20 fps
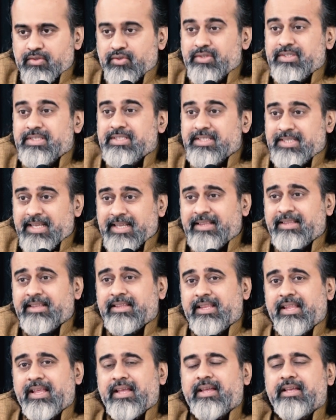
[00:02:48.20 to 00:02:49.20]
So
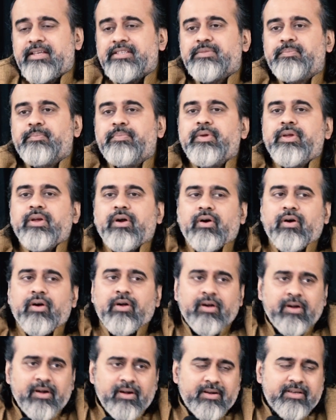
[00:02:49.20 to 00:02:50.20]
Satya is
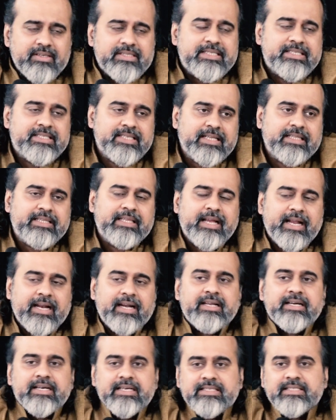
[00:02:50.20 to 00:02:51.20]
beyond Sat
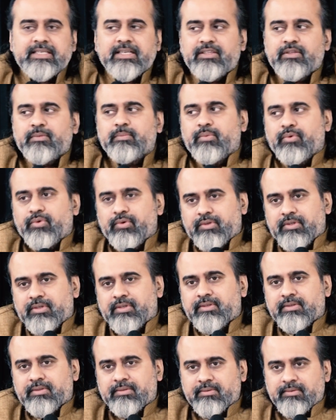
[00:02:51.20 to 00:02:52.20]
and Asat
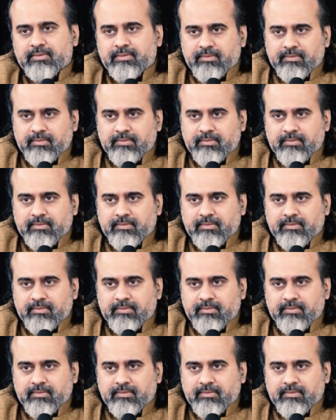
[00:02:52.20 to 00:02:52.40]
both.